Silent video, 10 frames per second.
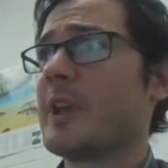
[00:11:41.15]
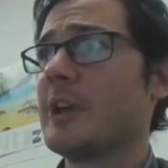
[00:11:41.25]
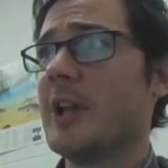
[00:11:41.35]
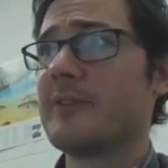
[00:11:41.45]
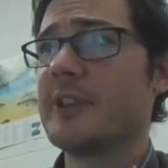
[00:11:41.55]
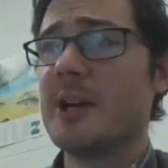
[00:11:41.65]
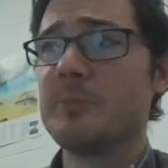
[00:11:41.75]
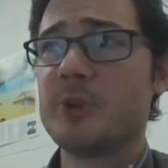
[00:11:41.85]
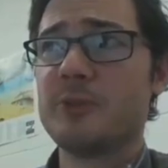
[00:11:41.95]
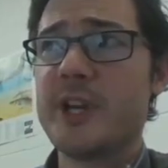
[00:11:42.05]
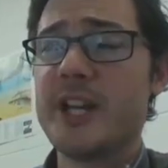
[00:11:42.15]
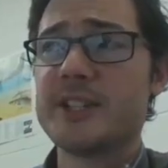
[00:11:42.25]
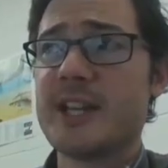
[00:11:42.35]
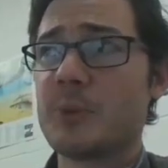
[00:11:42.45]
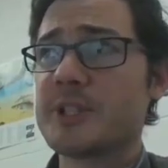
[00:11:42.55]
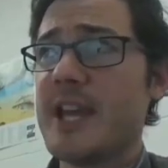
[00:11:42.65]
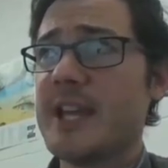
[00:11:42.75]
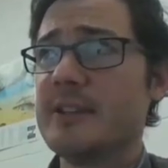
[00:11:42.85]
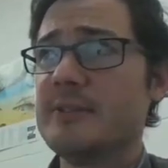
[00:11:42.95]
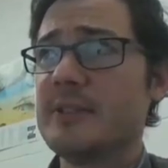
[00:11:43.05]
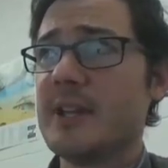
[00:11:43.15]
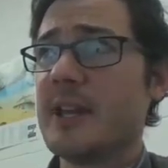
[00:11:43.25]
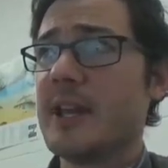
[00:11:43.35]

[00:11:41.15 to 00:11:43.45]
It'll have the number of readings that were taken.